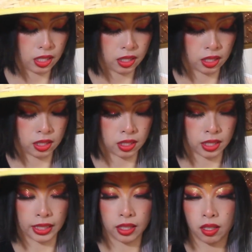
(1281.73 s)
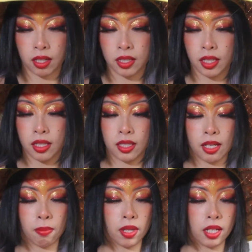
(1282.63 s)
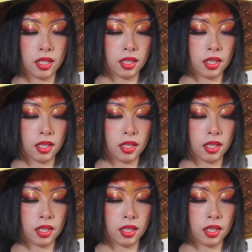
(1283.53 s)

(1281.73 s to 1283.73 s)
Does the second card say the same thing?